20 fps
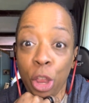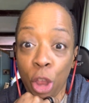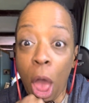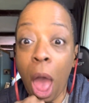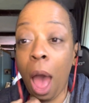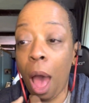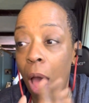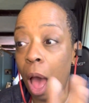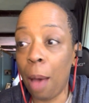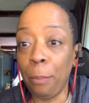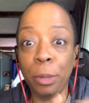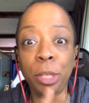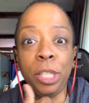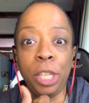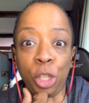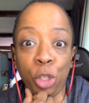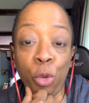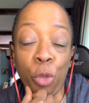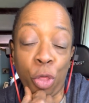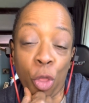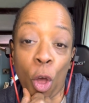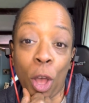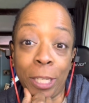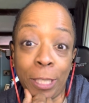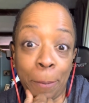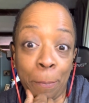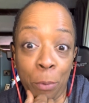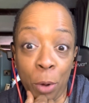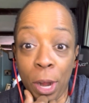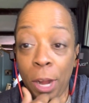I'm going to send you thoughts
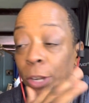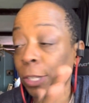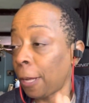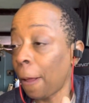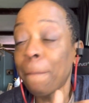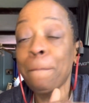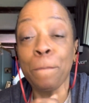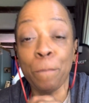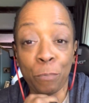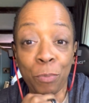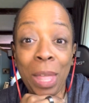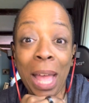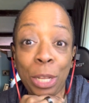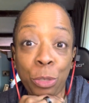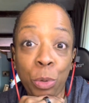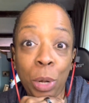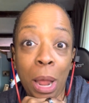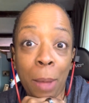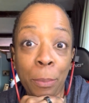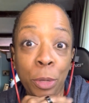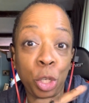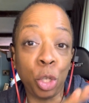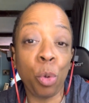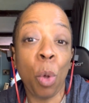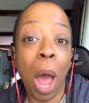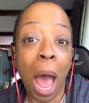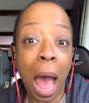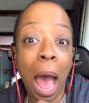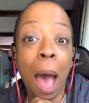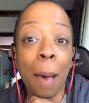and prayers. That's what I'm going to do.
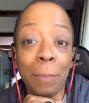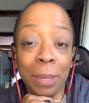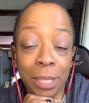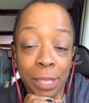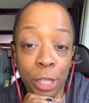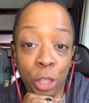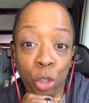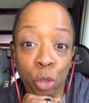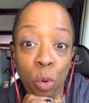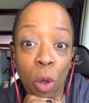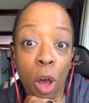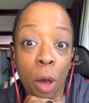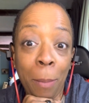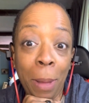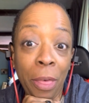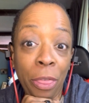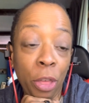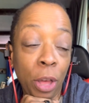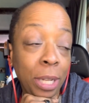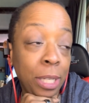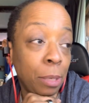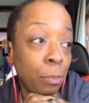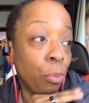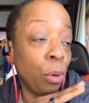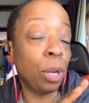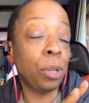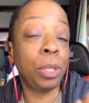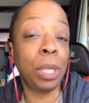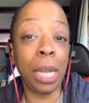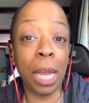I'm going to send you all my thoughts and
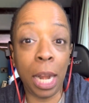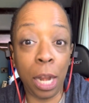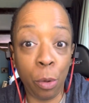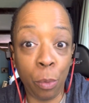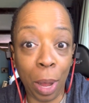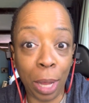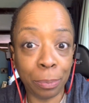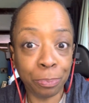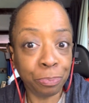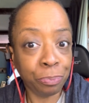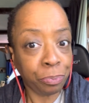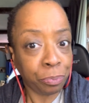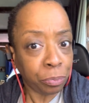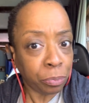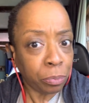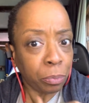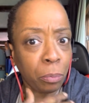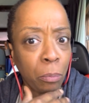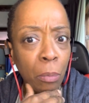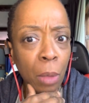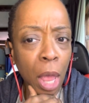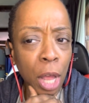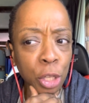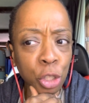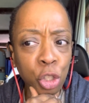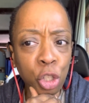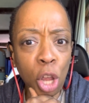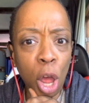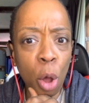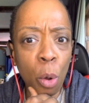prayers. Anyway,
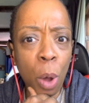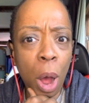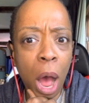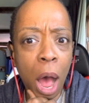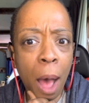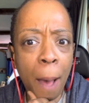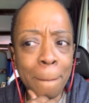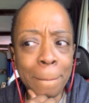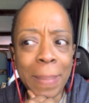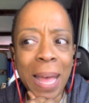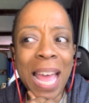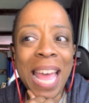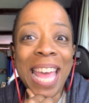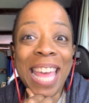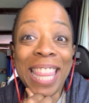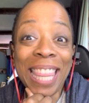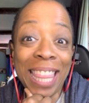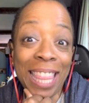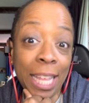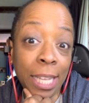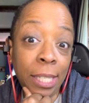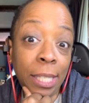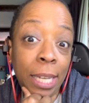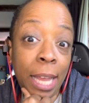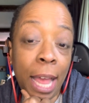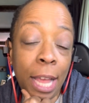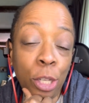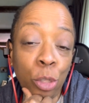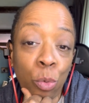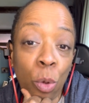so this
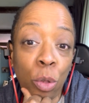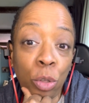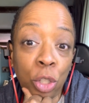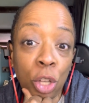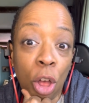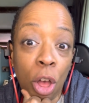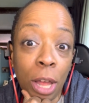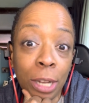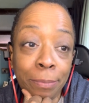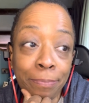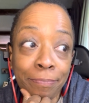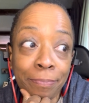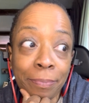case rolls on.